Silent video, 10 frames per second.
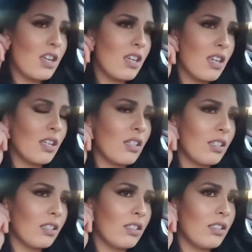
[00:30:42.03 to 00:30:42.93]

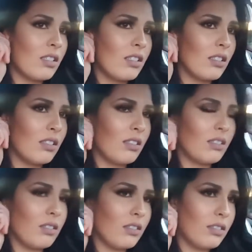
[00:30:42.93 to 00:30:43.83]
And
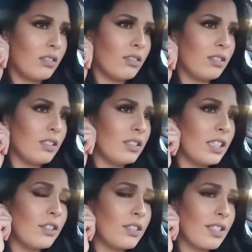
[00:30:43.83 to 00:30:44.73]

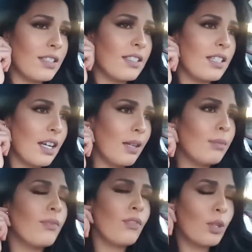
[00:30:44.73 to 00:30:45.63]
0 to 60
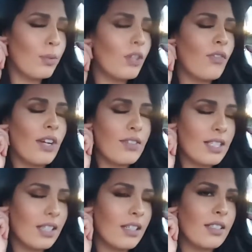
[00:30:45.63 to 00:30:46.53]
time, 4.5
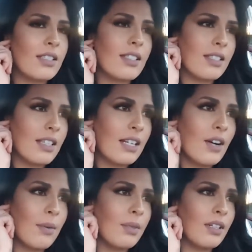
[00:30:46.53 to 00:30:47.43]
seconds. Now
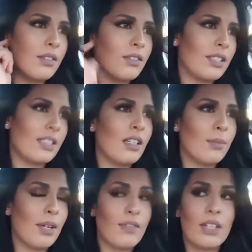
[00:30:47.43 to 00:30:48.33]
I'm gonna see on
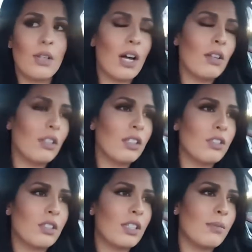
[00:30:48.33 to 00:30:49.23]
my video how long it
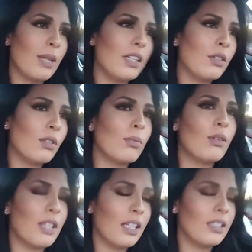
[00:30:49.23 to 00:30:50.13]
took in manual
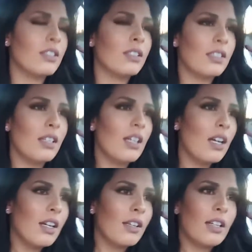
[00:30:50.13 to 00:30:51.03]
mode and in
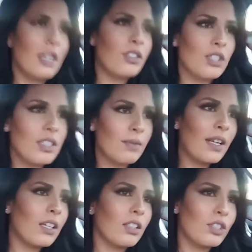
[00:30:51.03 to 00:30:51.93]
just the
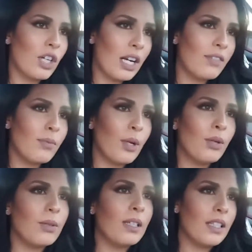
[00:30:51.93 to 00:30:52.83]
regular drive
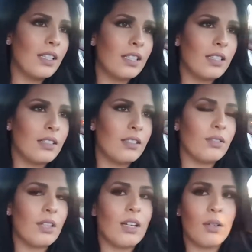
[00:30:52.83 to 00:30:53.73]
mode, and
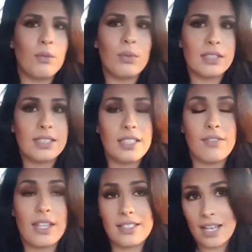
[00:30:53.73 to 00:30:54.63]
we'll see if
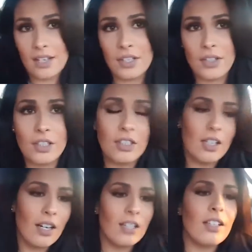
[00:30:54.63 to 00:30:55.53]
that's accurate or
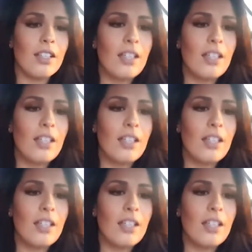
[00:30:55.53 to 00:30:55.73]
not.